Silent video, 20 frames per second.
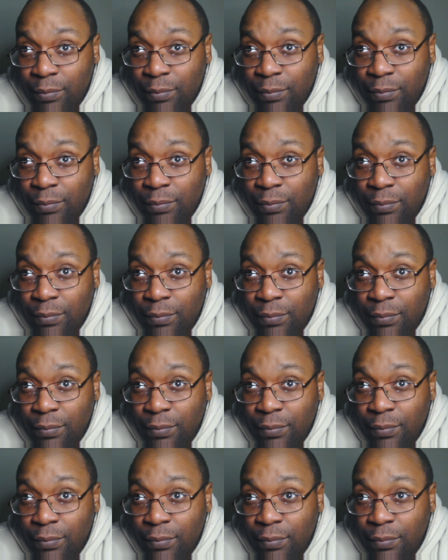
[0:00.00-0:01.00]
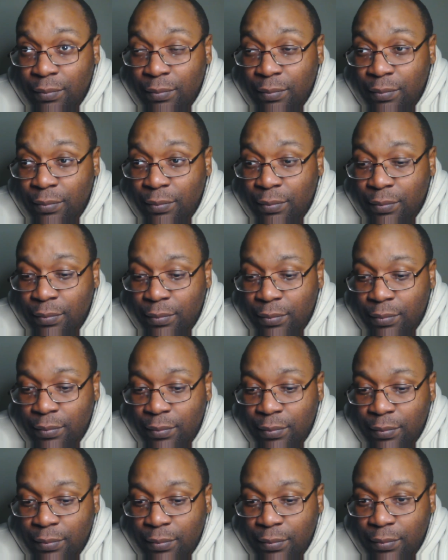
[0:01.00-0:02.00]

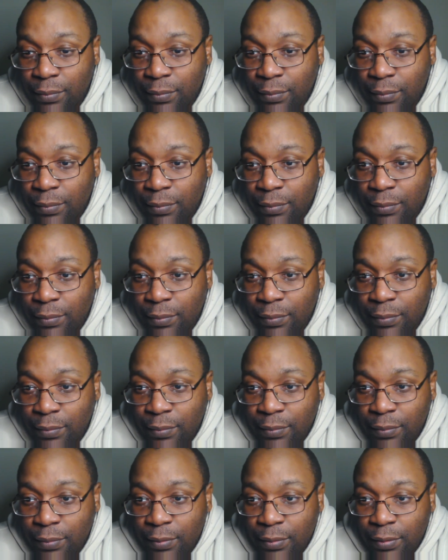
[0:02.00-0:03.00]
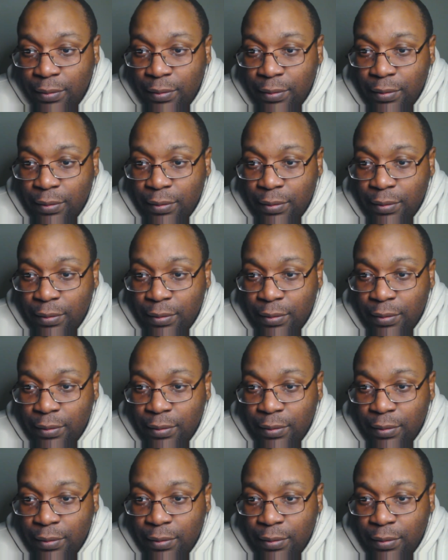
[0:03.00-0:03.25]
No one is speaking in this clip.